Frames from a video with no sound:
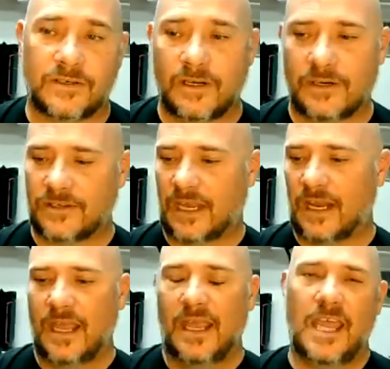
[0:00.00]
No, you're saying,
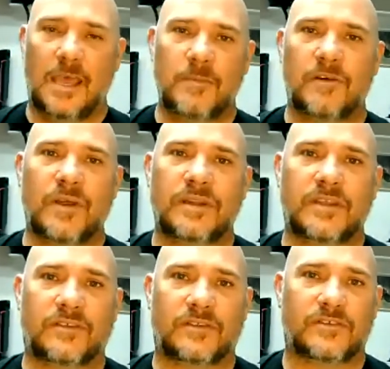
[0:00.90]
hey, I'm going to run
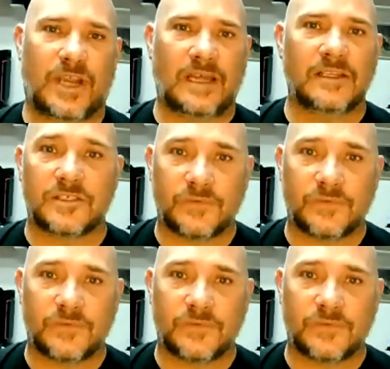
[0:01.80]
this challenge